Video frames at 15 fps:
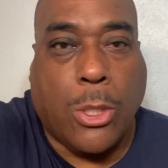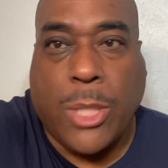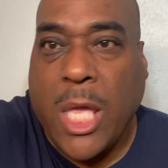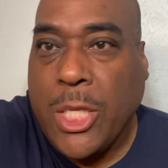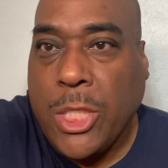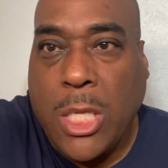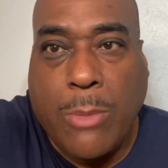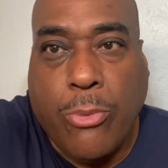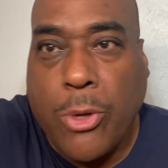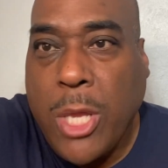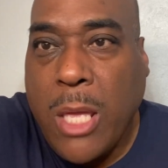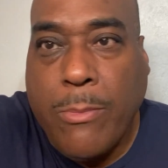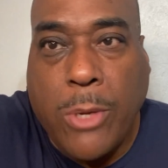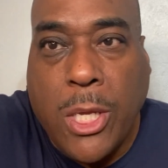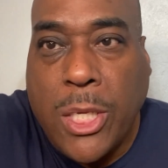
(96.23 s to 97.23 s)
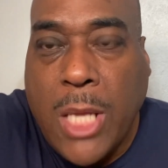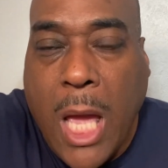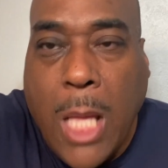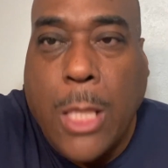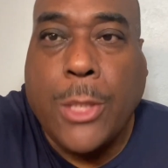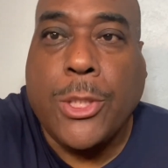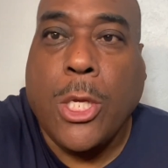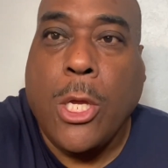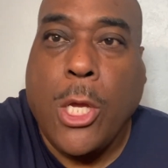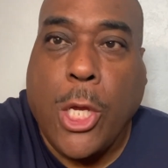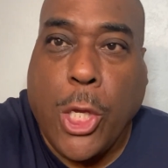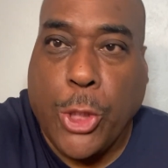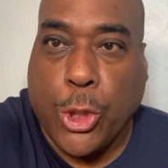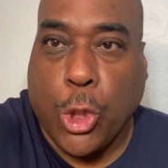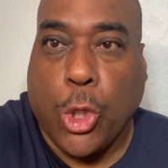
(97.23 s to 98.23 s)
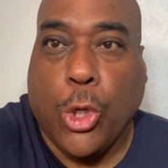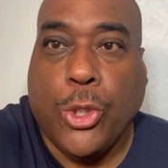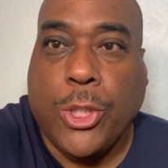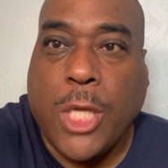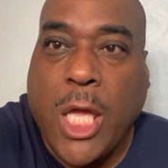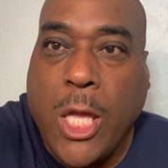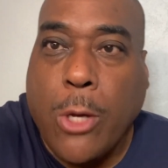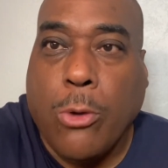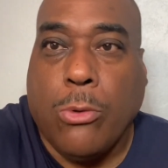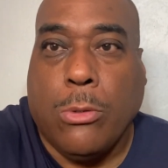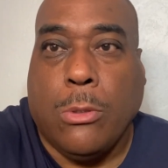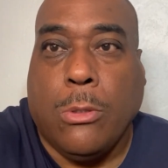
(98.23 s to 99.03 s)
$19.8 million is a good deal.